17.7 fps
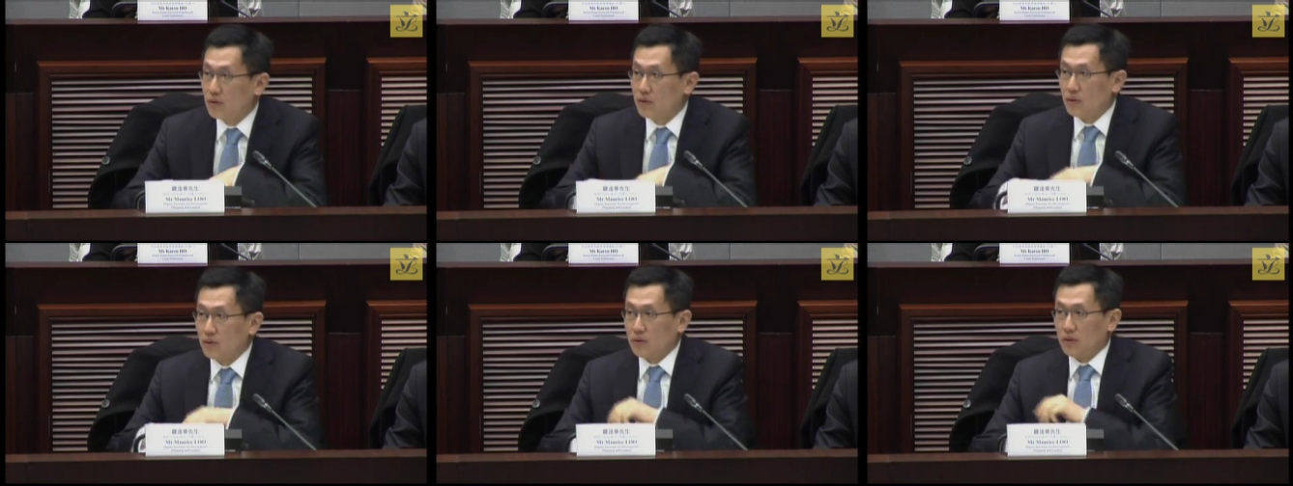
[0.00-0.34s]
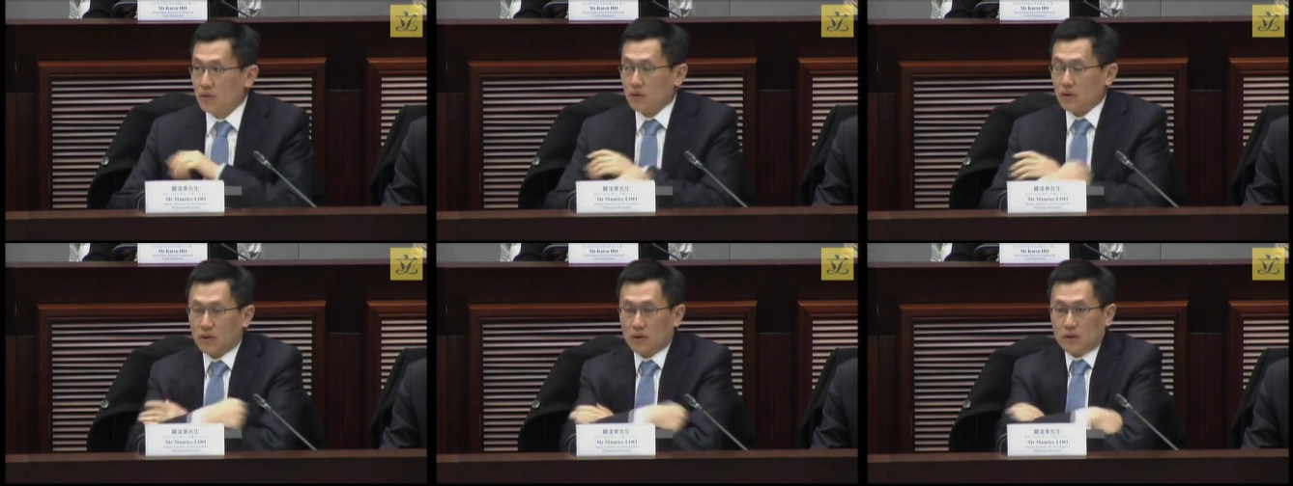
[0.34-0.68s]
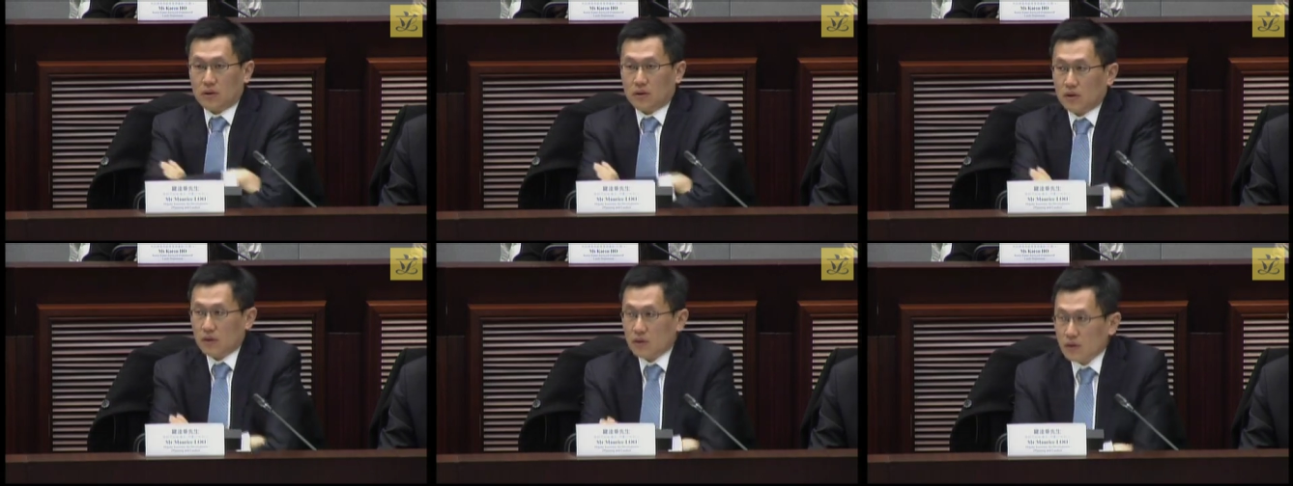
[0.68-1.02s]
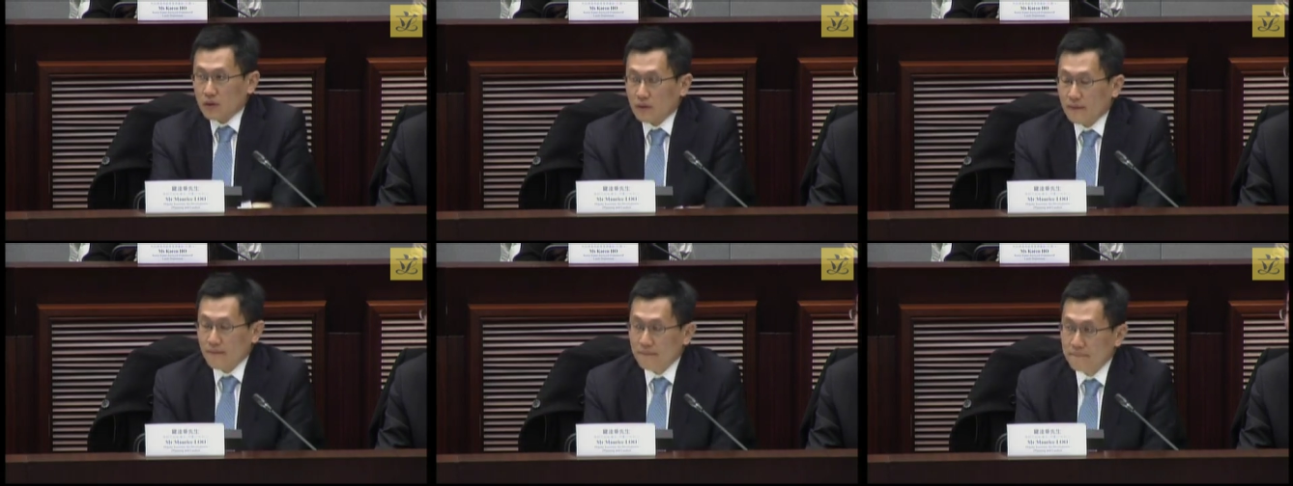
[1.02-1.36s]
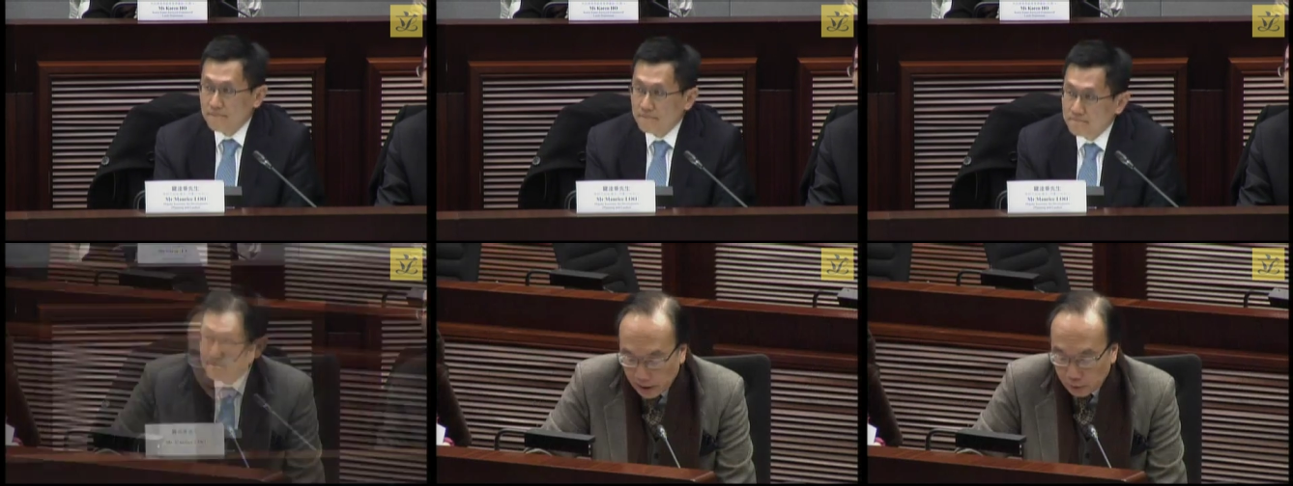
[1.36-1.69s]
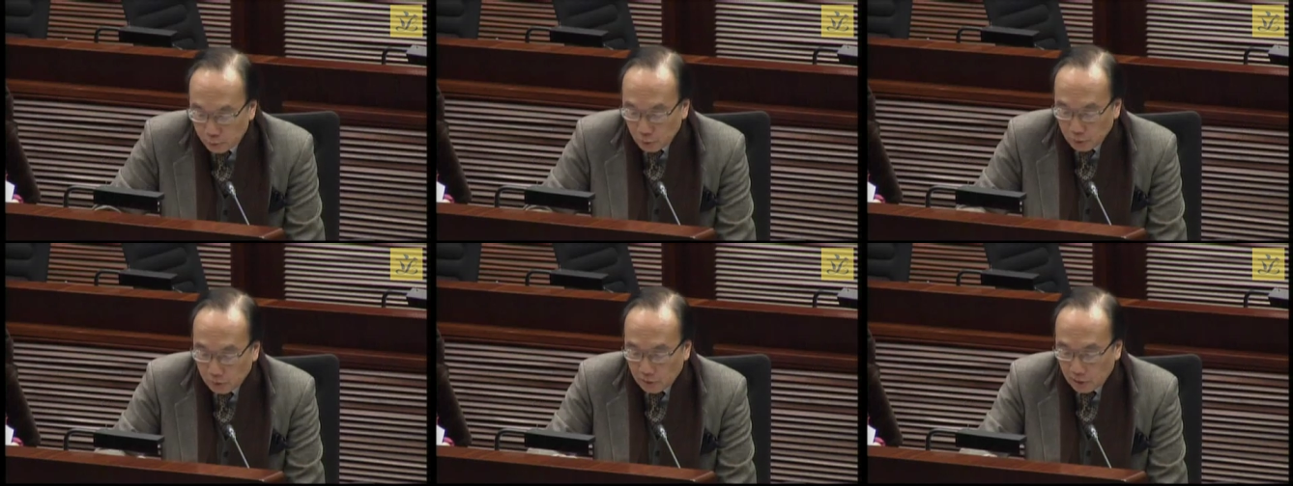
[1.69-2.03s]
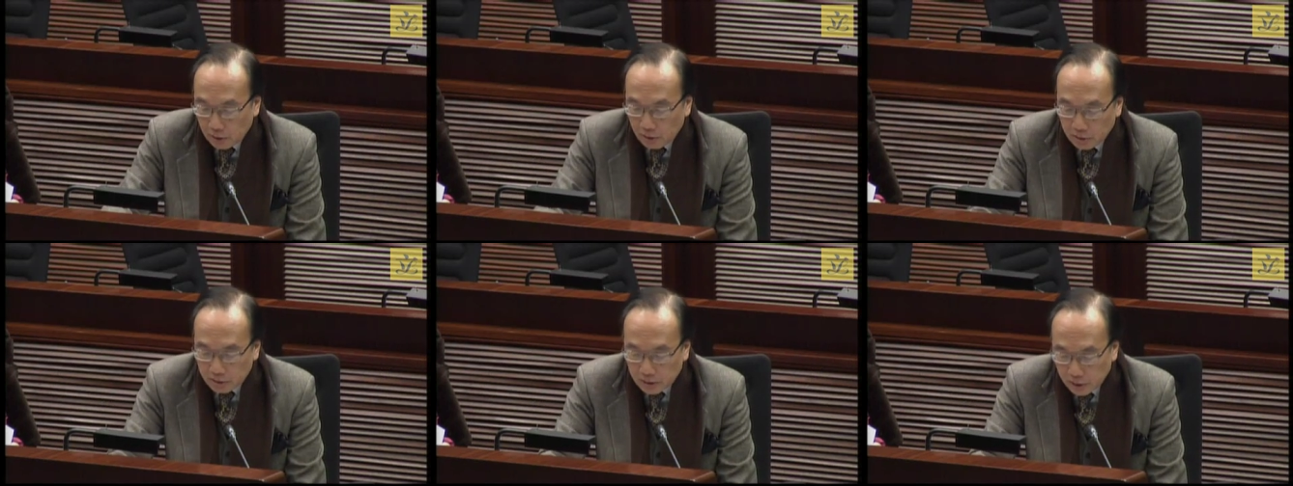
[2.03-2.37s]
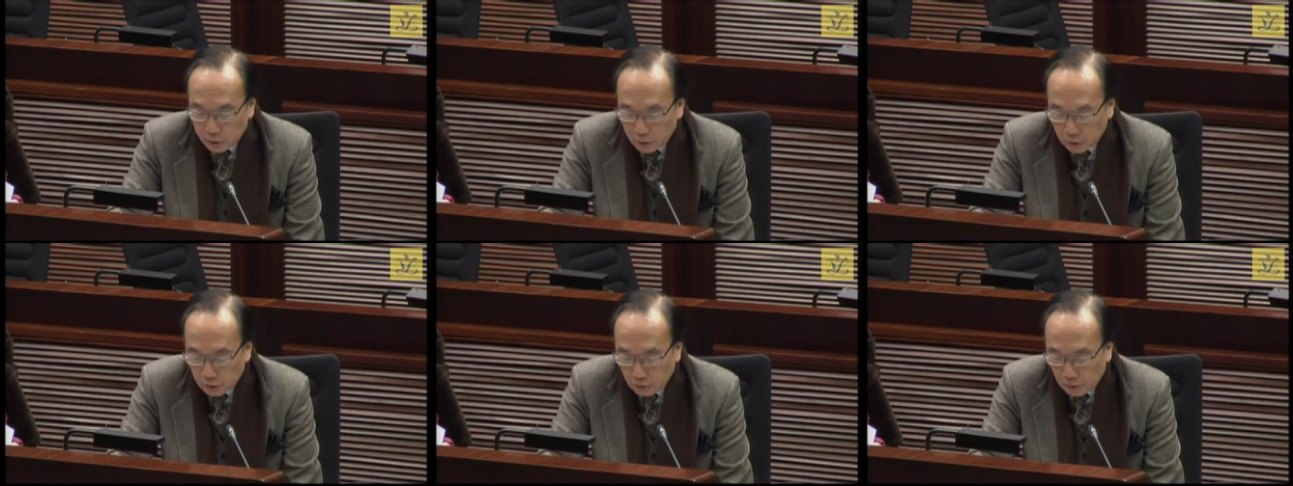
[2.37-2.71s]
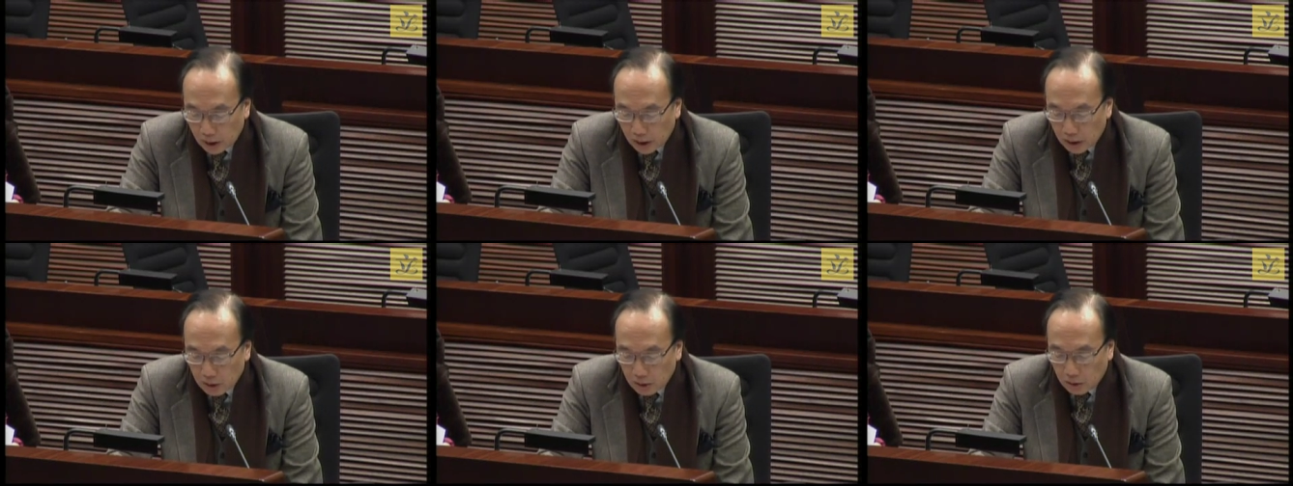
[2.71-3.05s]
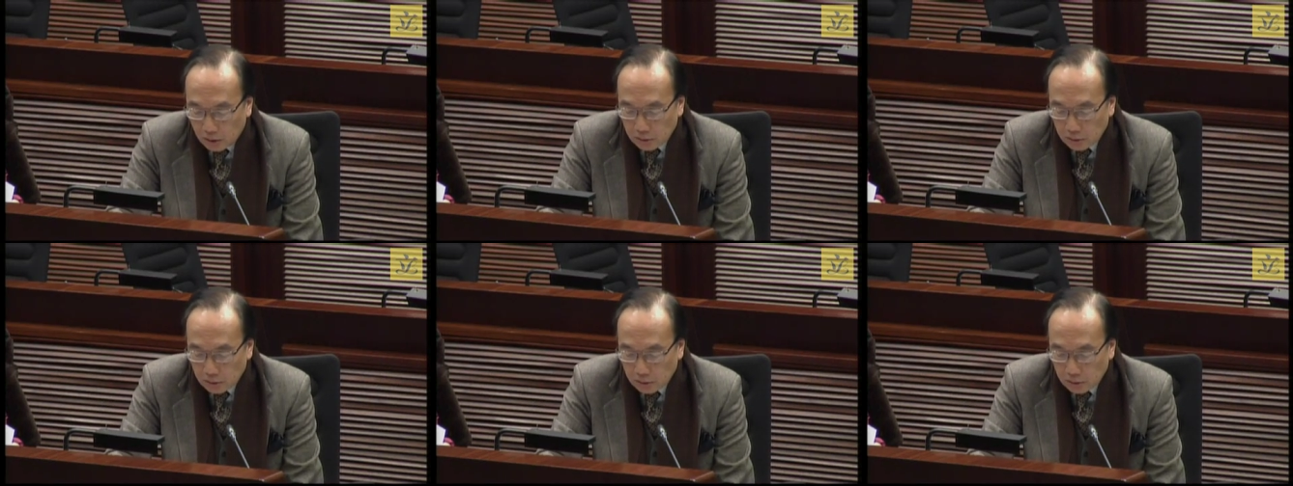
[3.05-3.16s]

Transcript: So we haven't changed any of this over the years.